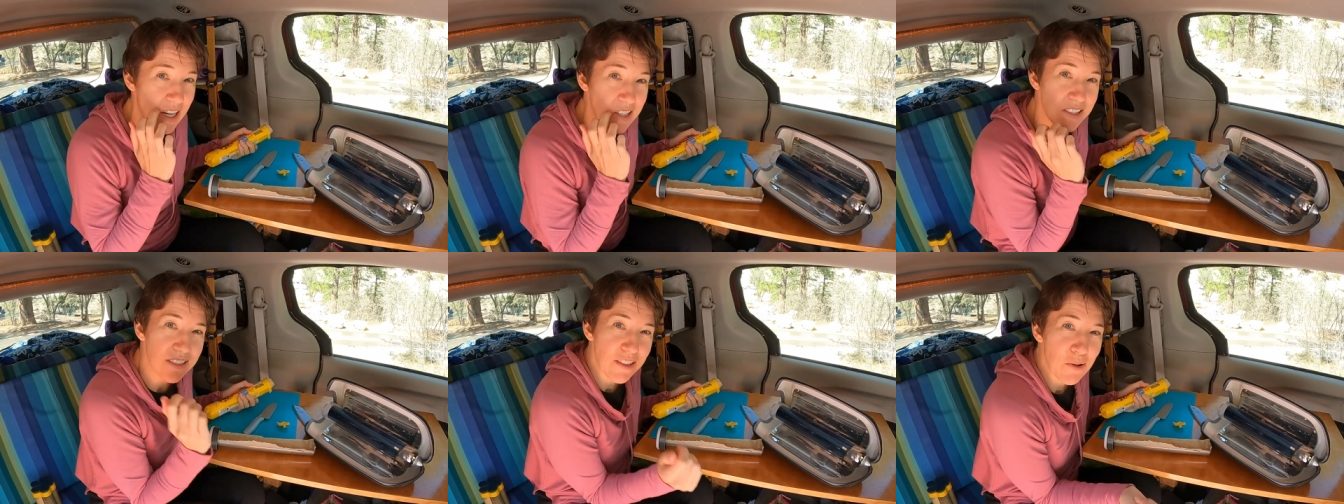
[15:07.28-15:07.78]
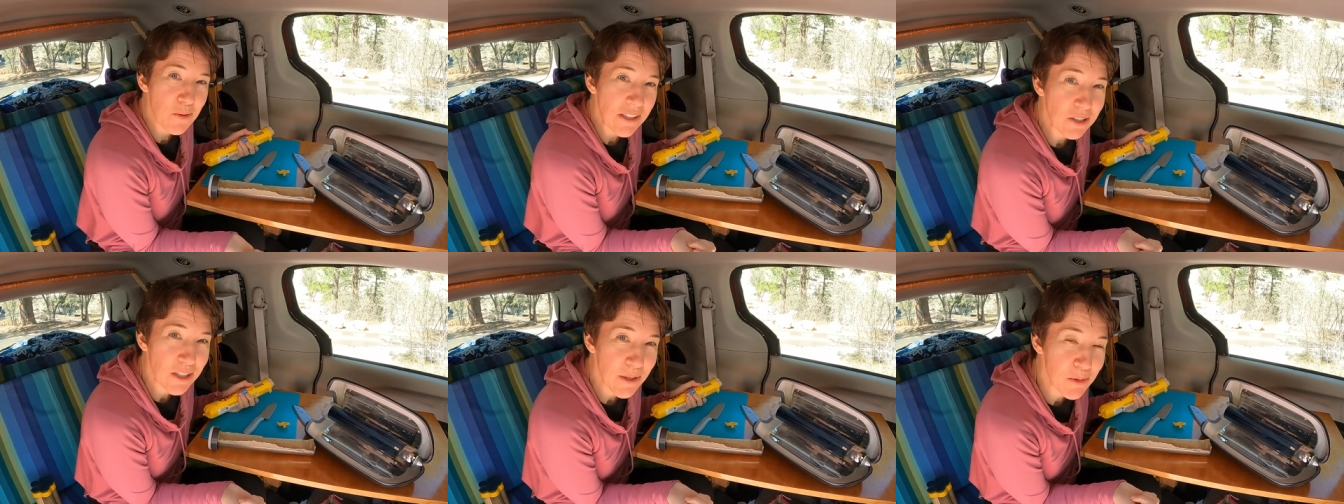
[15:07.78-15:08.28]
okay, so
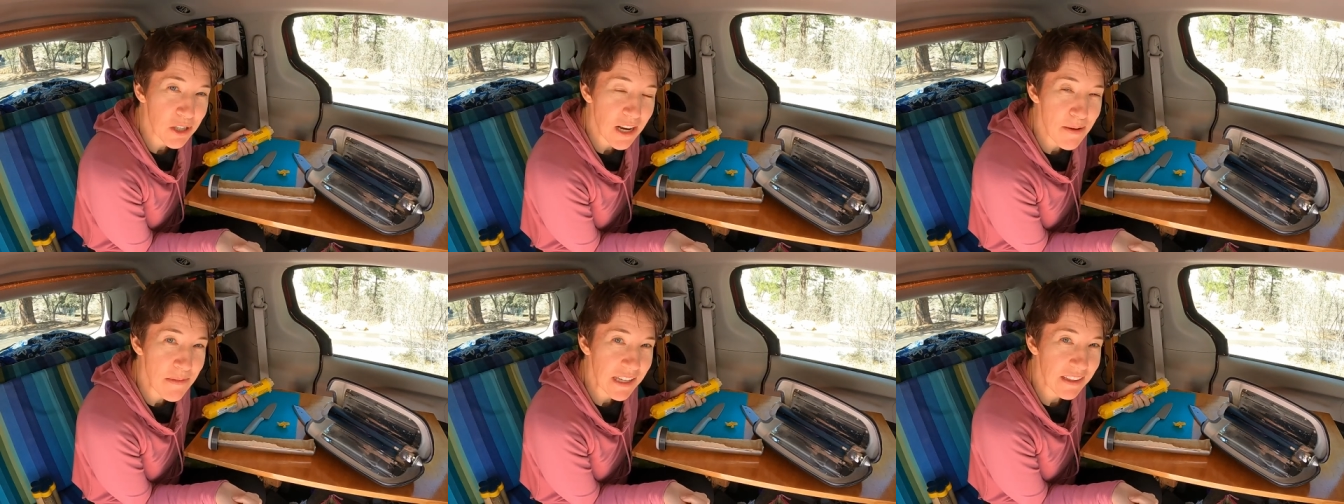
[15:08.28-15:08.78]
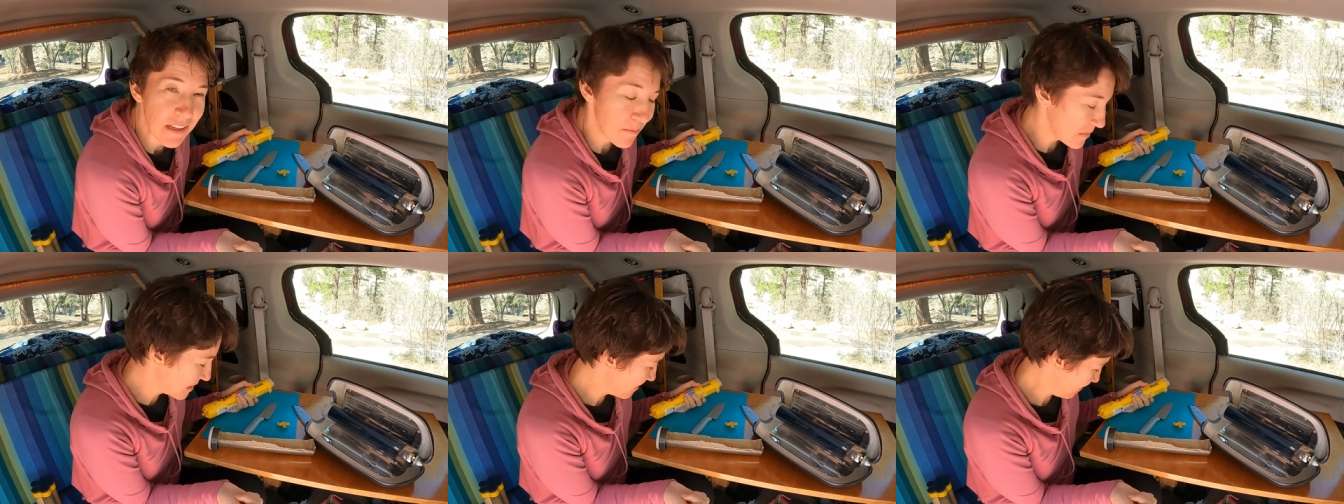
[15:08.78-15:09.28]
what shape should I make
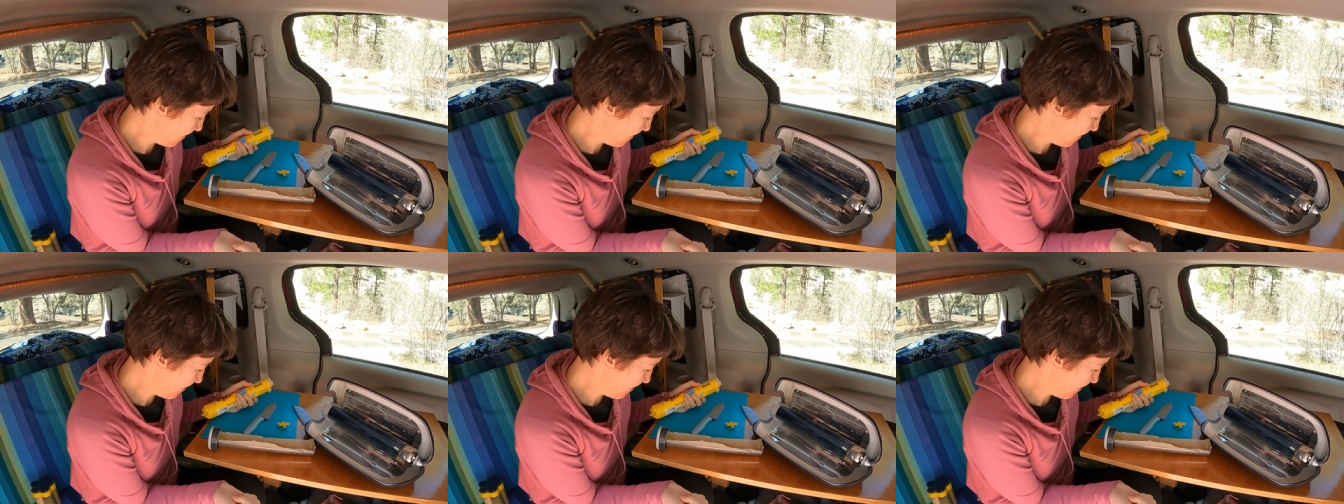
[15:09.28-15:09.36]
them?